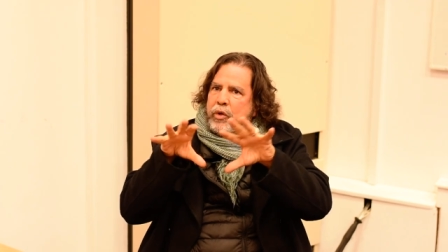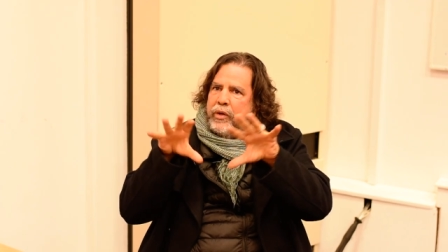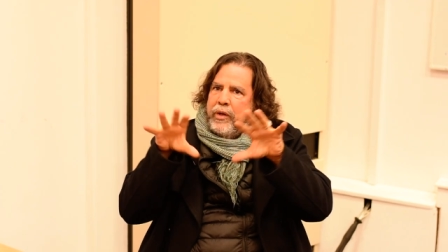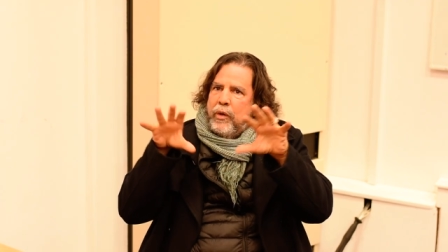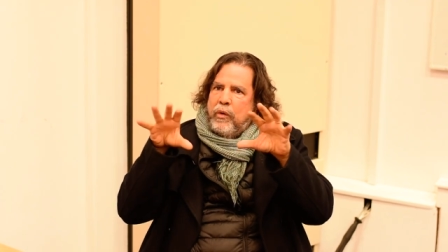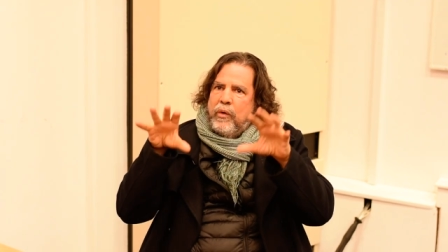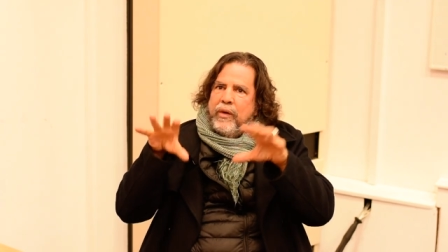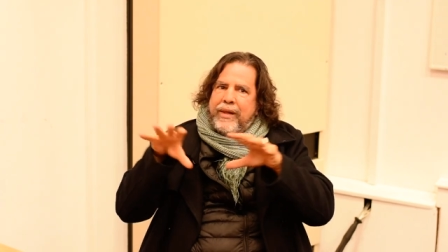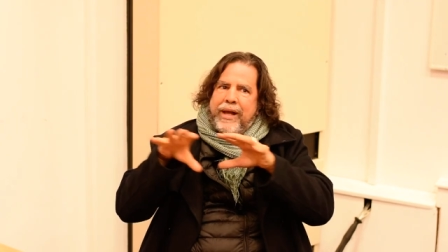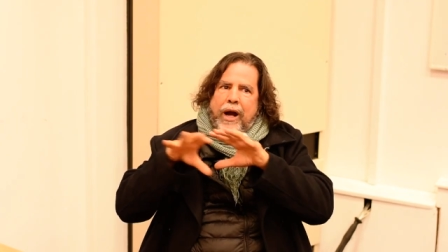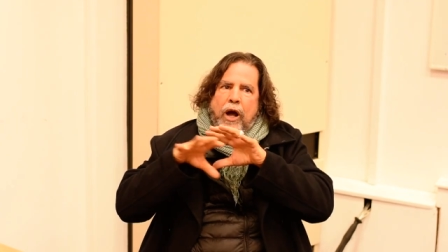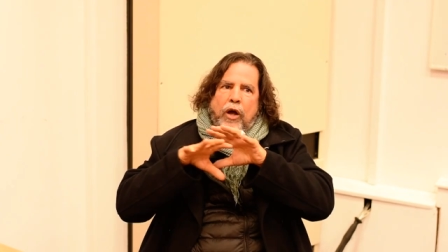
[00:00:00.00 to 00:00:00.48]

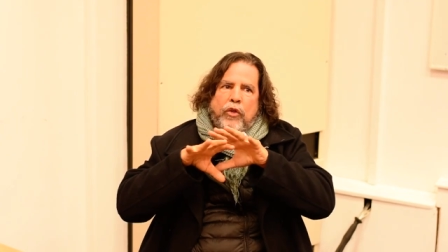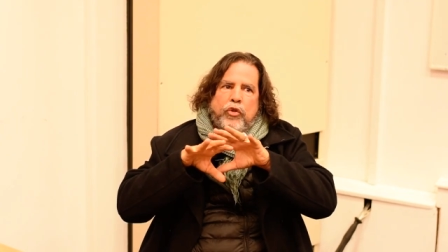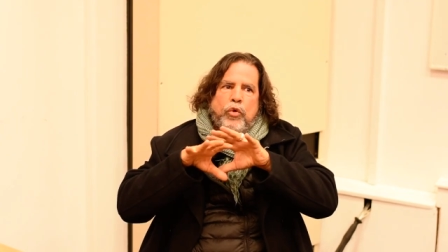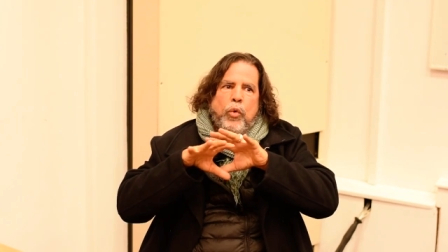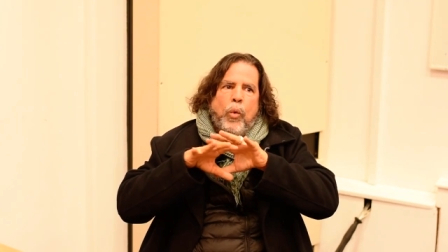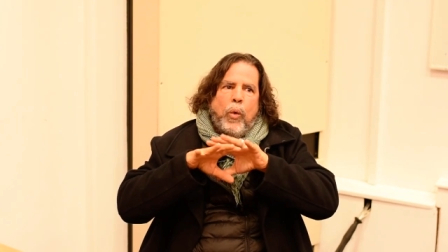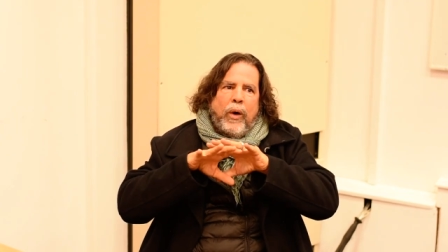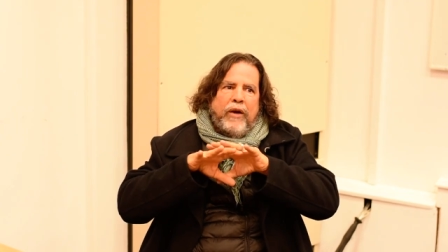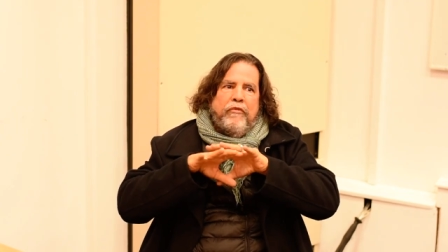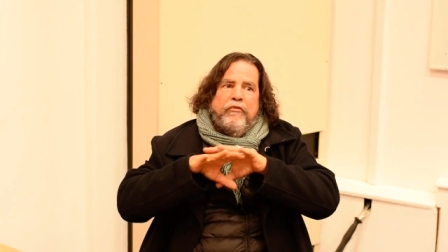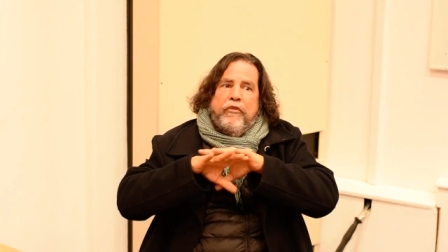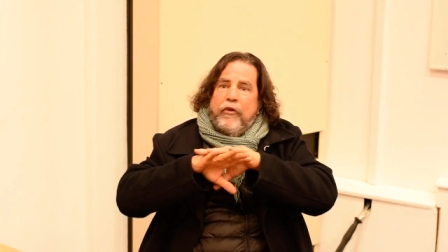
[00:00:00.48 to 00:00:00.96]
They have to
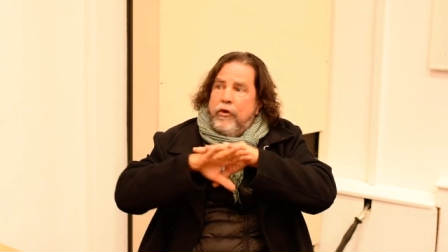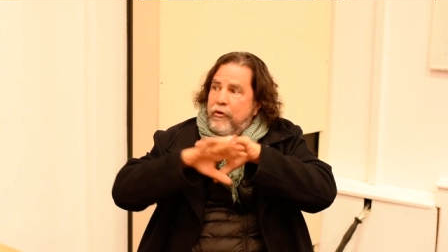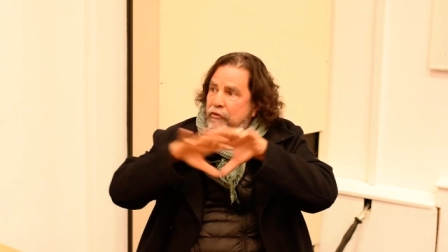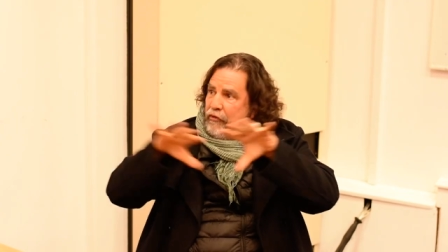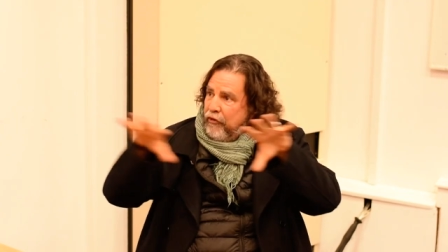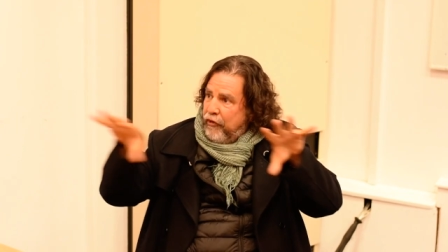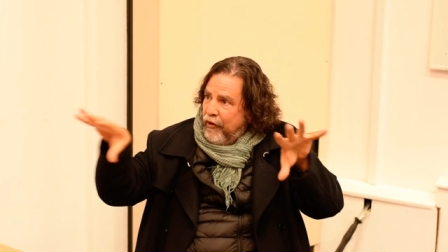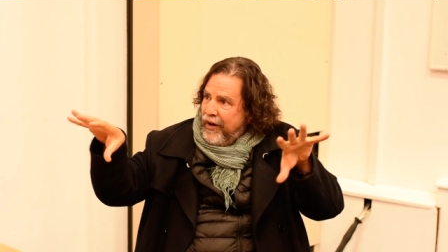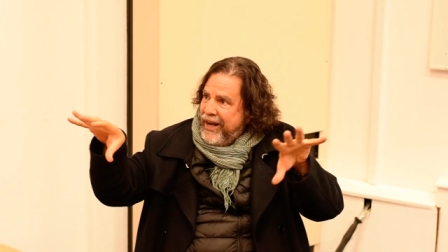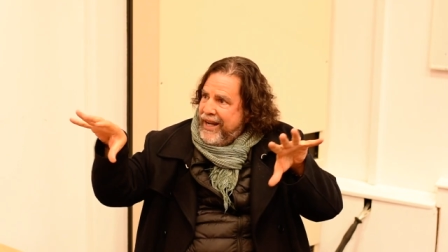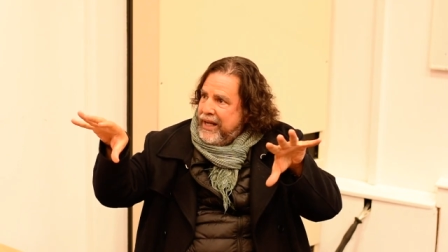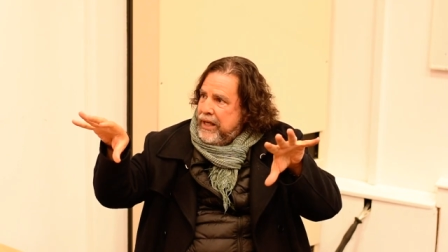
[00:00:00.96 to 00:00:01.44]
work for
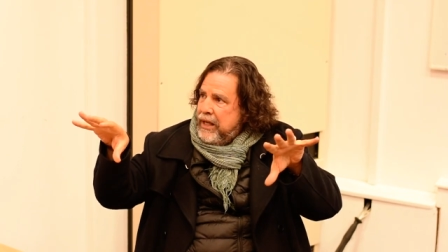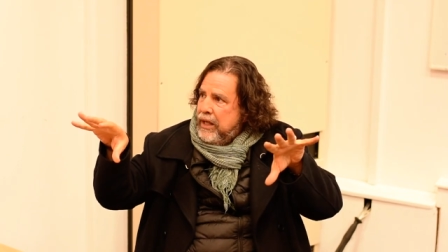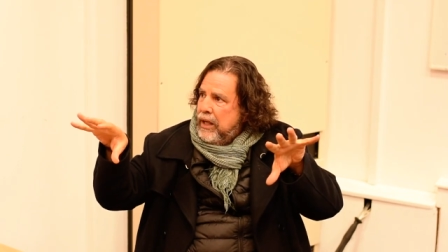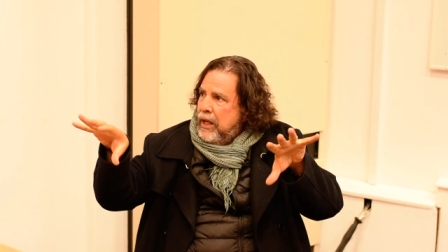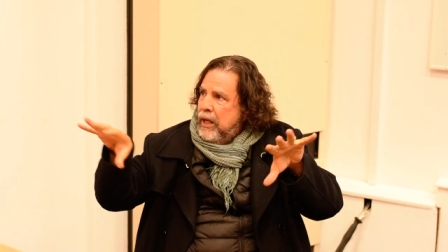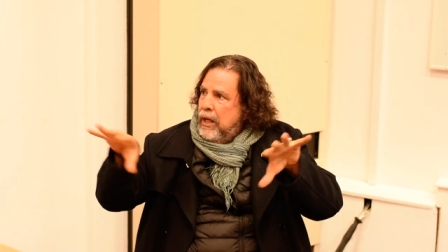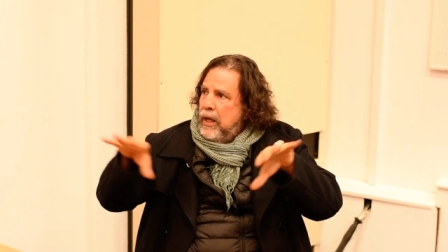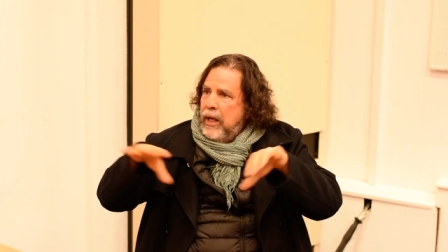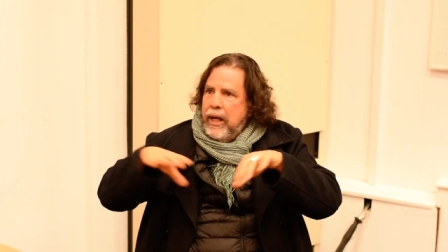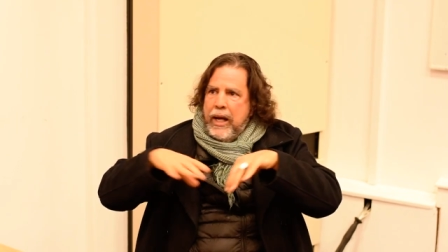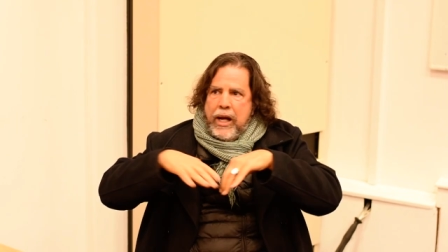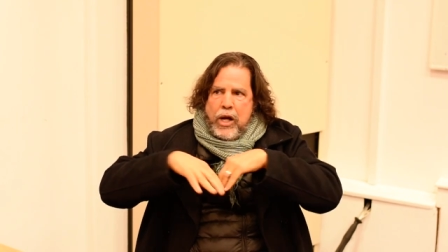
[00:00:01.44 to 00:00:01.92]
free
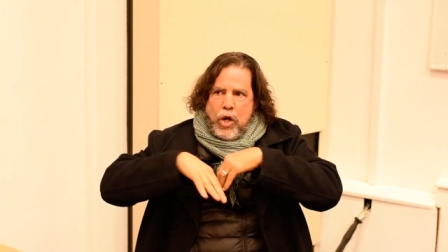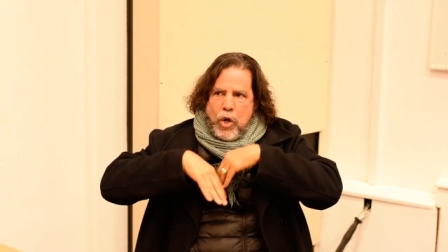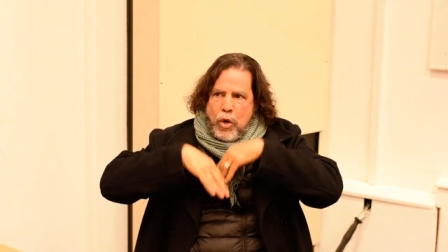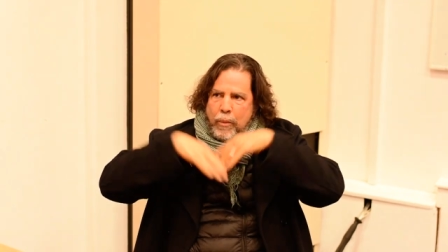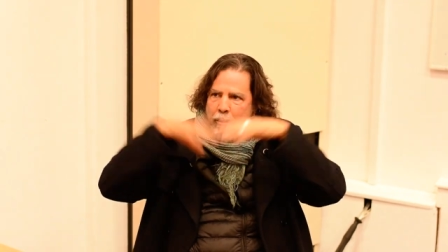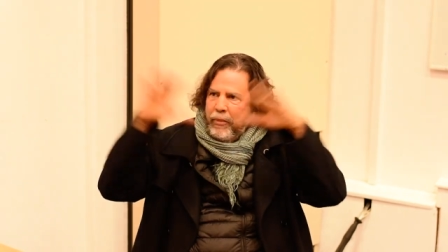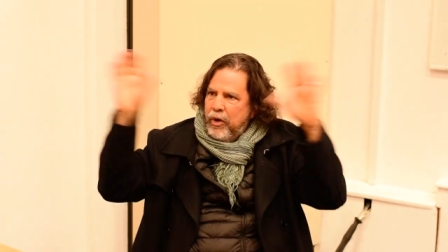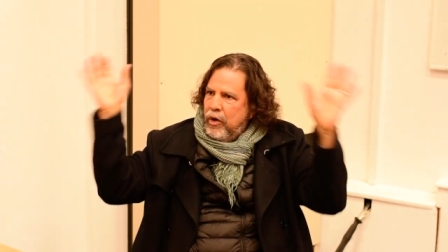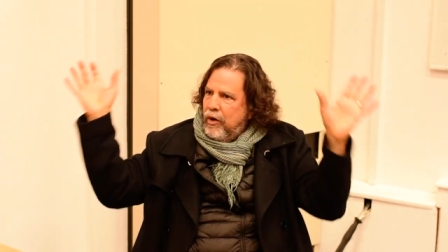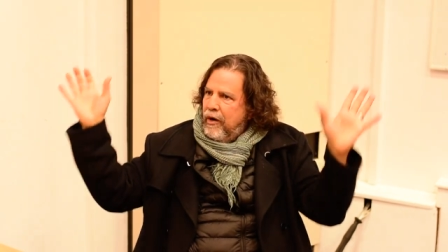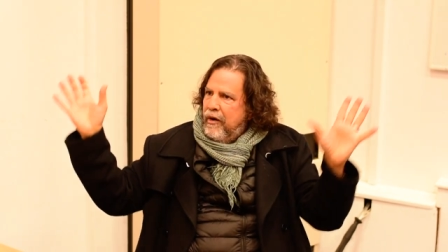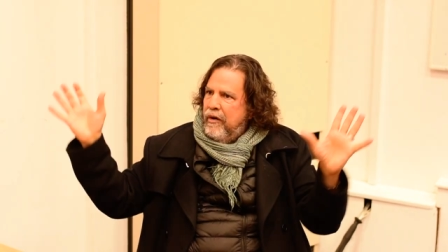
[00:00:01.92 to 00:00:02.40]
a
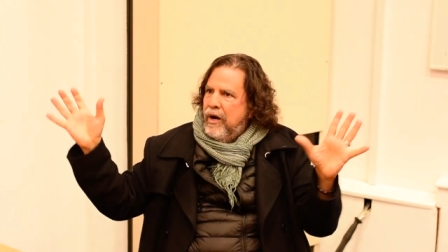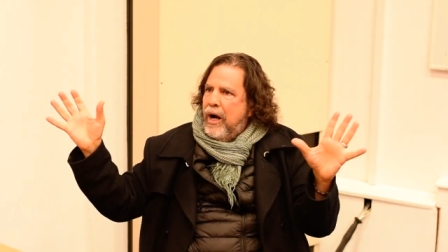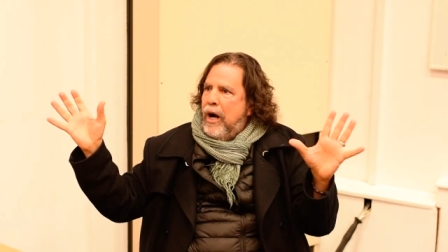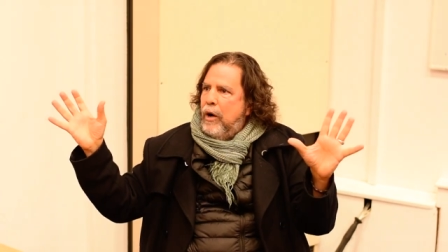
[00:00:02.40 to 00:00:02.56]
number of